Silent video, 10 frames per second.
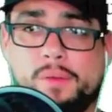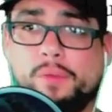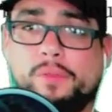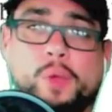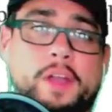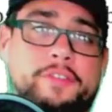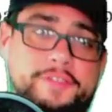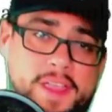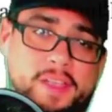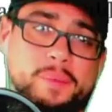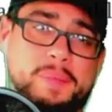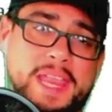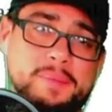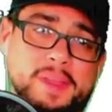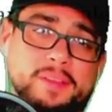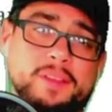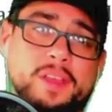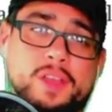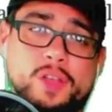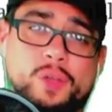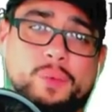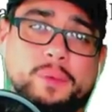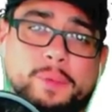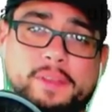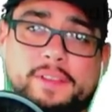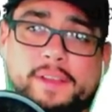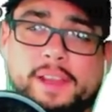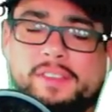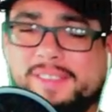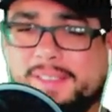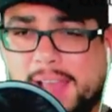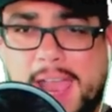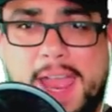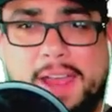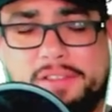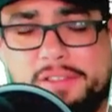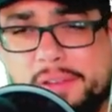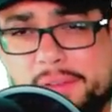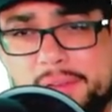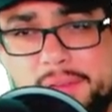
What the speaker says: Whose welfare payments were recently slashed.